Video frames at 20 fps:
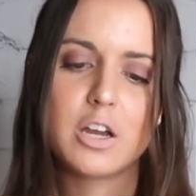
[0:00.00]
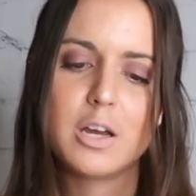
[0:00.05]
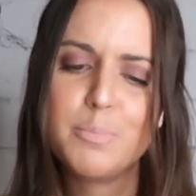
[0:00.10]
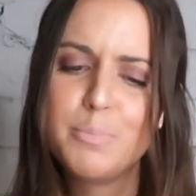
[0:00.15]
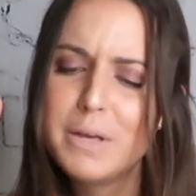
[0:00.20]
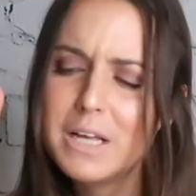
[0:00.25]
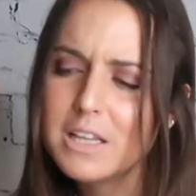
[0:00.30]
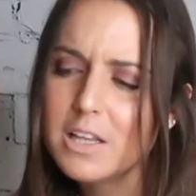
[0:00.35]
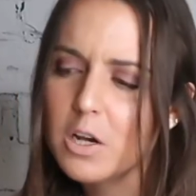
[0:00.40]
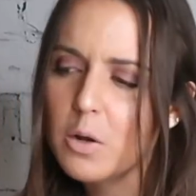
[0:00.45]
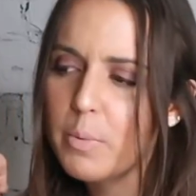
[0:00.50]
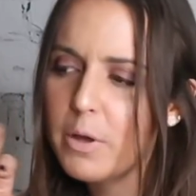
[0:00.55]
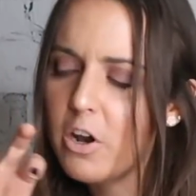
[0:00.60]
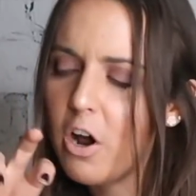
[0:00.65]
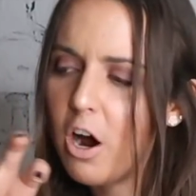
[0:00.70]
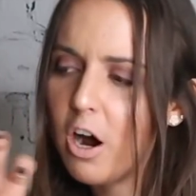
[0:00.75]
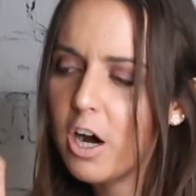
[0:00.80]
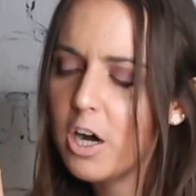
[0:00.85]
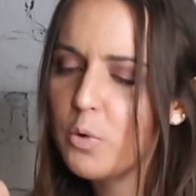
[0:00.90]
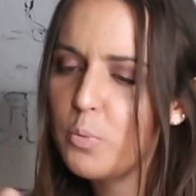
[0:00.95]
Could be a little bit
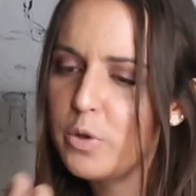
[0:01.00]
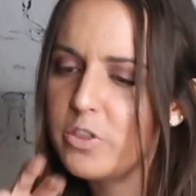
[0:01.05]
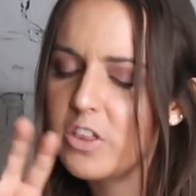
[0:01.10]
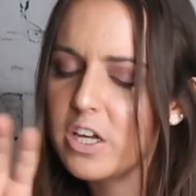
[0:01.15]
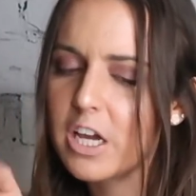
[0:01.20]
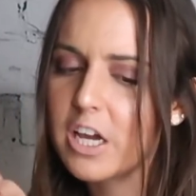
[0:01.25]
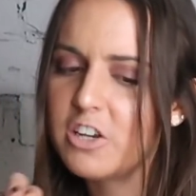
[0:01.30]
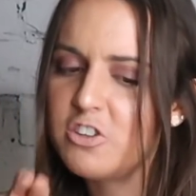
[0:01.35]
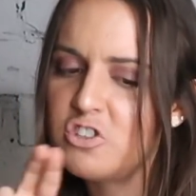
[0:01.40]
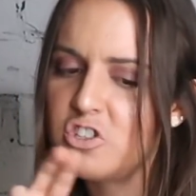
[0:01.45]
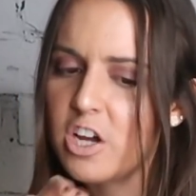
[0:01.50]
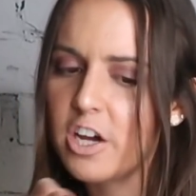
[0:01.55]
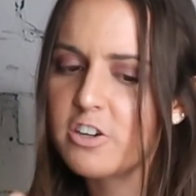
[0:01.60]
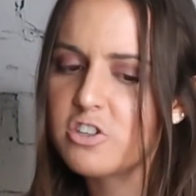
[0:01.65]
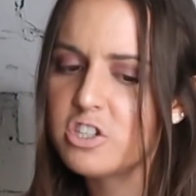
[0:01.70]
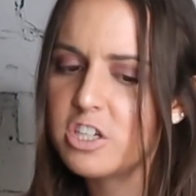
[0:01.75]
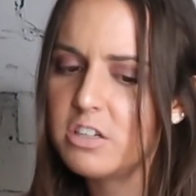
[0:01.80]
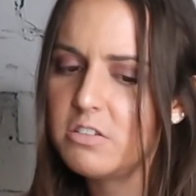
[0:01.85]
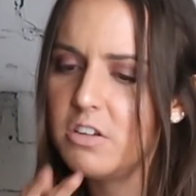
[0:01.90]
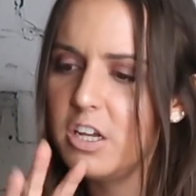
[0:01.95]
hard with the
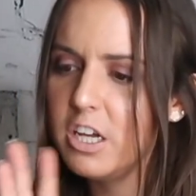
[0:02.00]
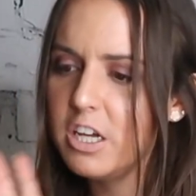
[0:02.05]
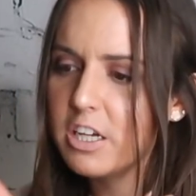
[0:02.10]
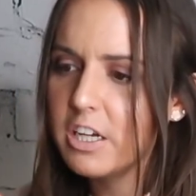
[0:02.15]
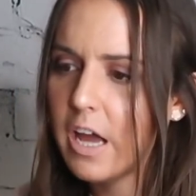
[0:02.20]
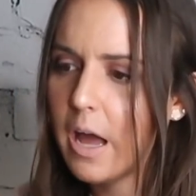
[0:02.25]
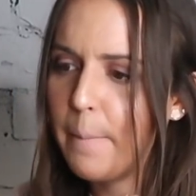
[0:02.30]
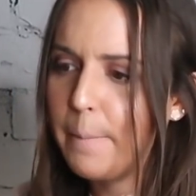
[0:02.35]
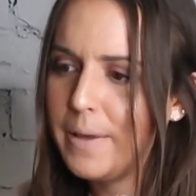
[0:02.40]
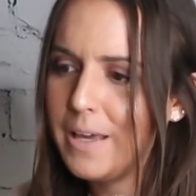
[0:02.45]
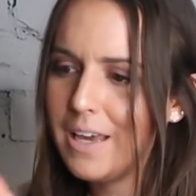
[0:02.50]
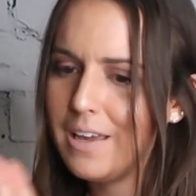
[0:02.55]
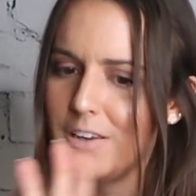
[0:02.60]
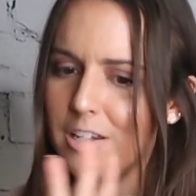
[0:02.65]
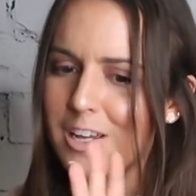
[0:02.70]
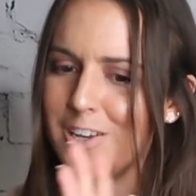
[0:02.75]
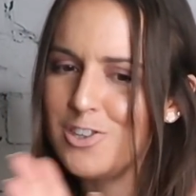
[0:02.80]
conjunction coming in.